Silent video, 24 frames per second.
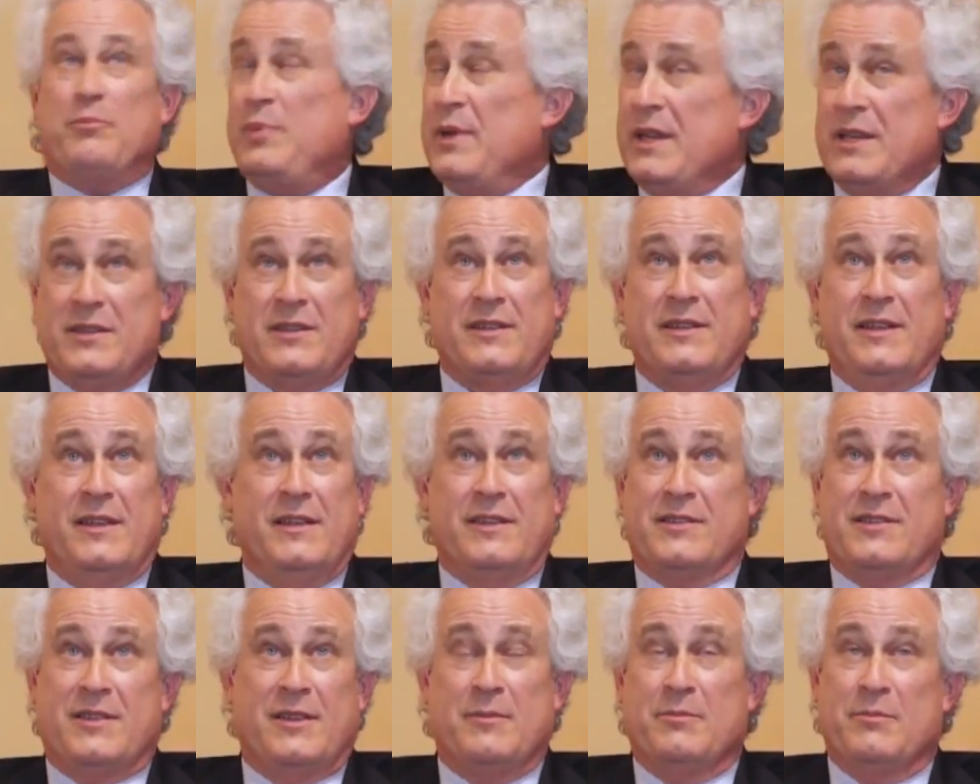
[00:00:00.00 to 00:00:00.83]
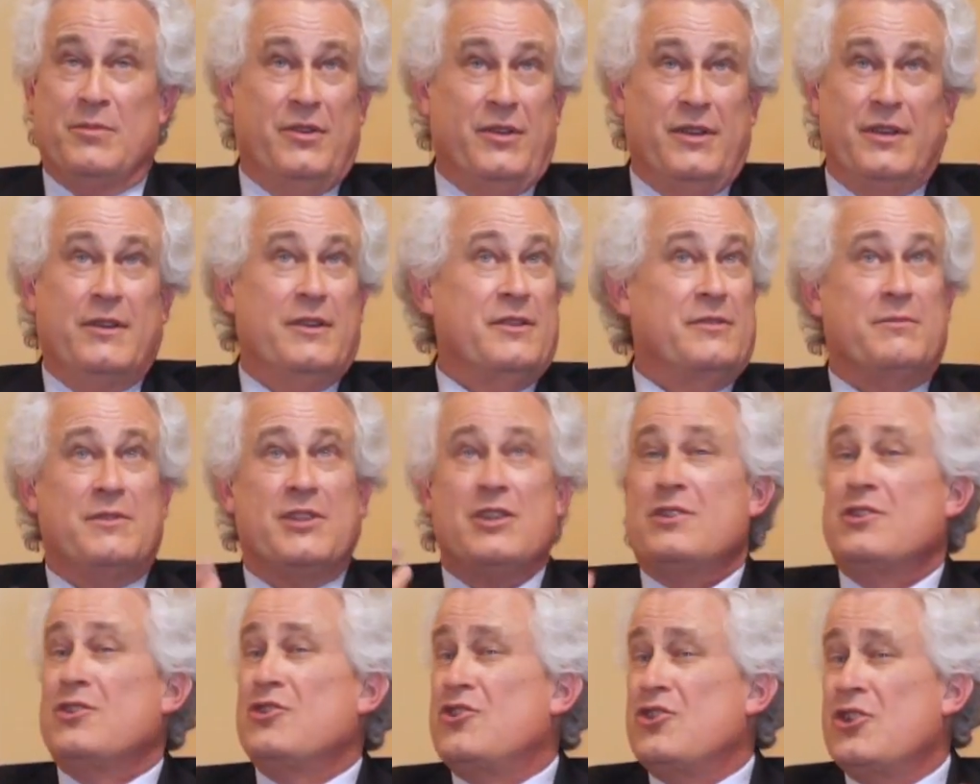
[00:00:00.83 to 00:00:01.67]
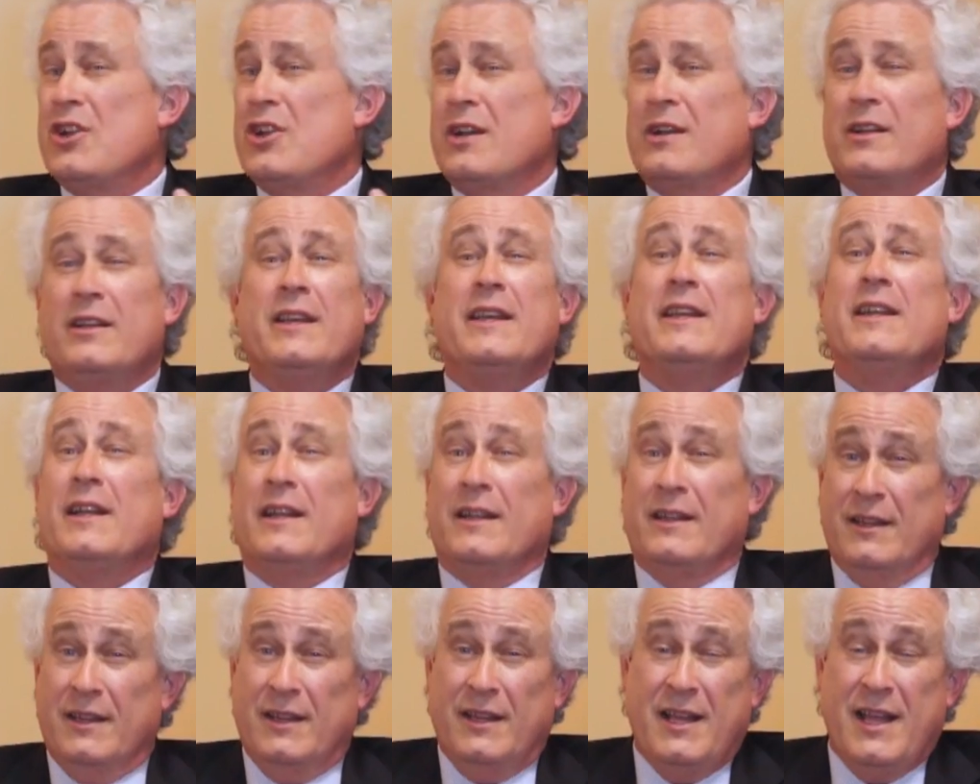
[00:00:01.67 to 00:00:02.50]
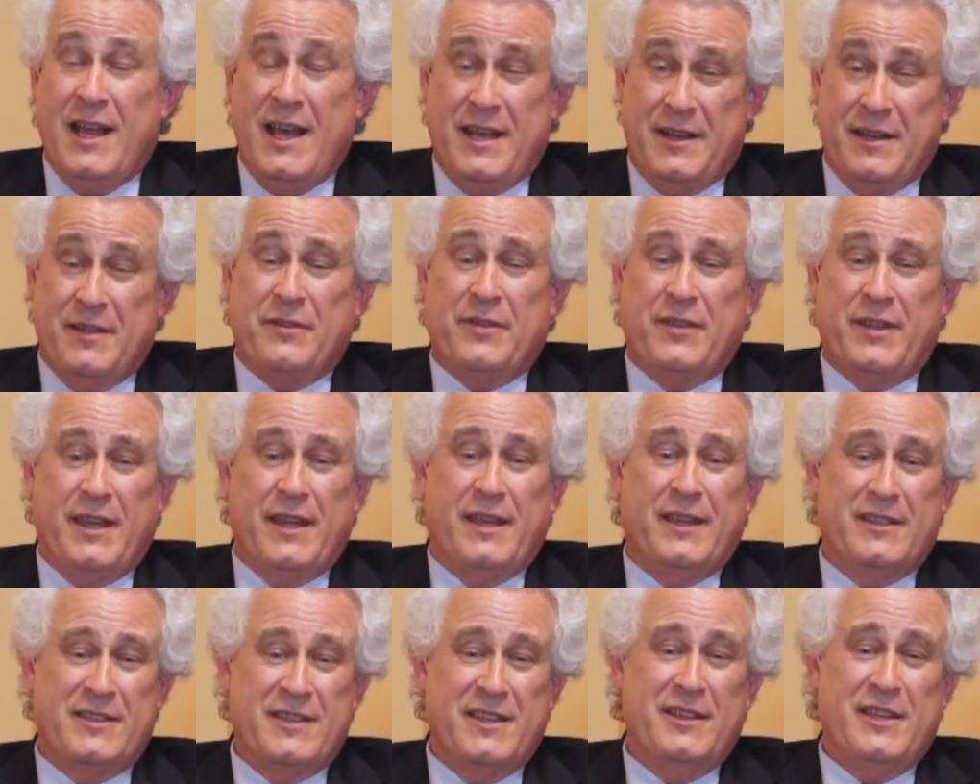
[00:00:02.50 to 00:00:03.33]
business, and boy, you're just juggling a lot of things.